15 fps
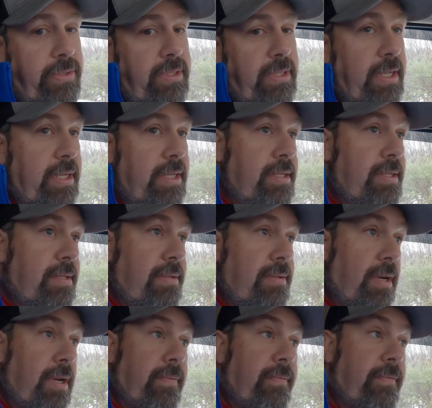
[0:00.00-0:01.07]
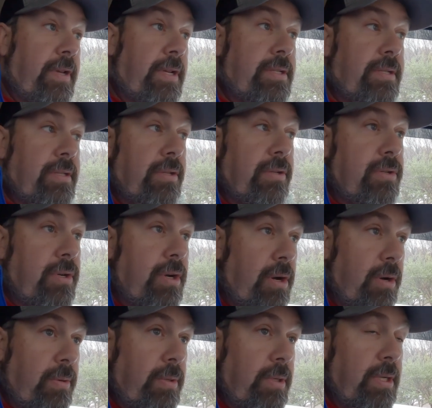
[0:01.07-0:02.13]
sticks so I can fix the
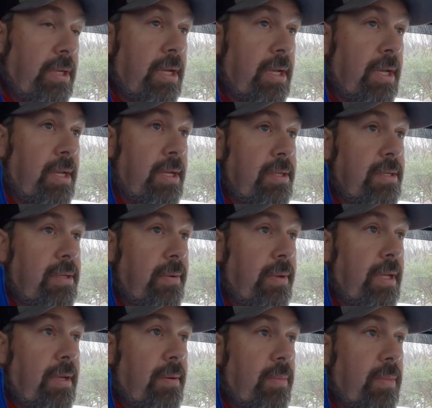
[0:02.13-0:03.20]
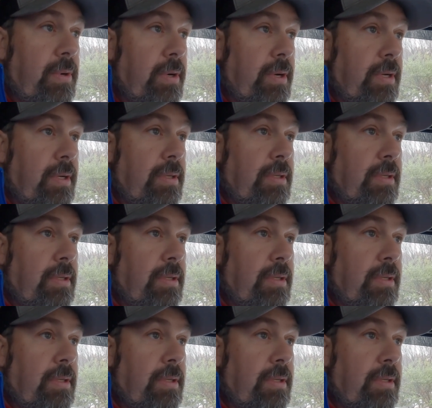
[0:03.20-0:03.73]
drone so we get more